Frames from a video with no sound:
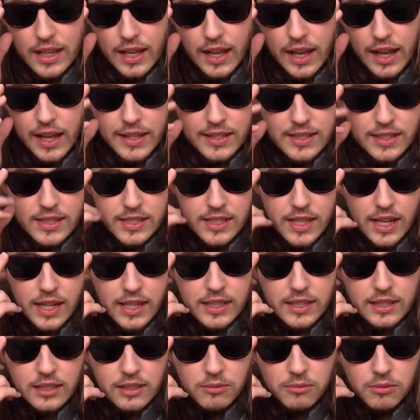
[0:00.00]
As
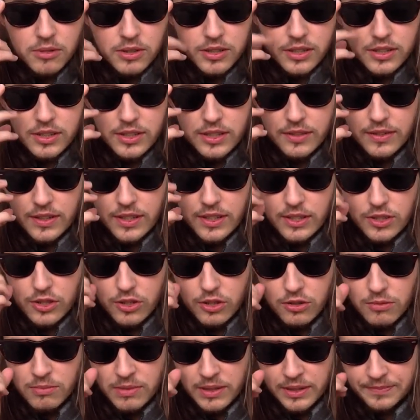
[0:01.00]
Jackal wonders if he's
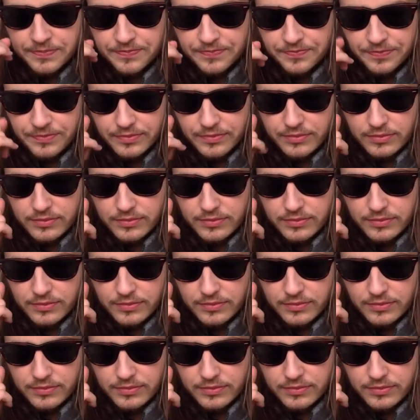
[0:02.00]
human,